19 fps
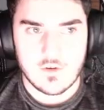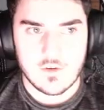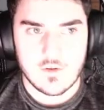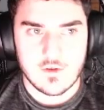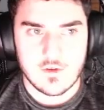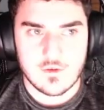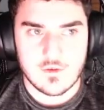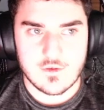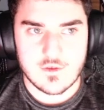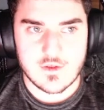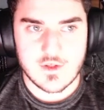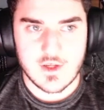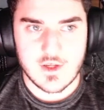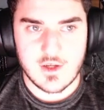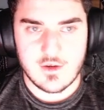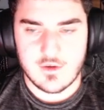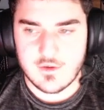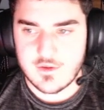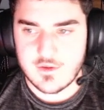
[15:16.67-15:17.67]
on those
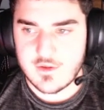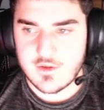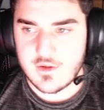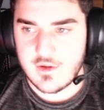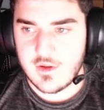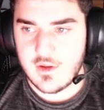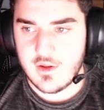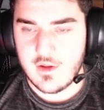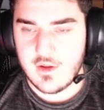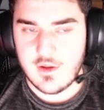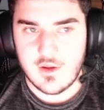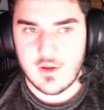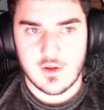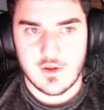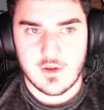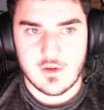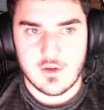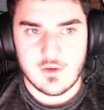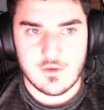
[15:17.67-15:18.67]
sales.
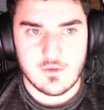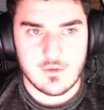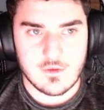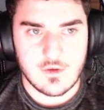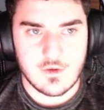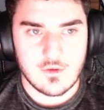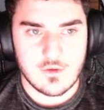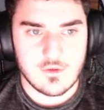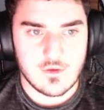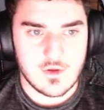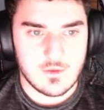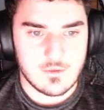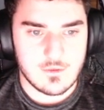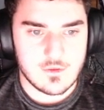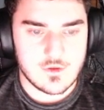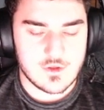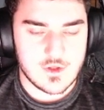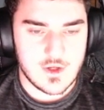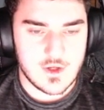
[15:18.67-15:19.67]
We'll go and
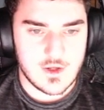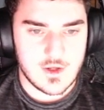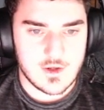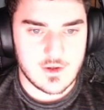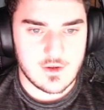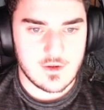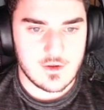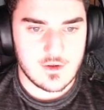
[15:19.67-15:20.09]
double check.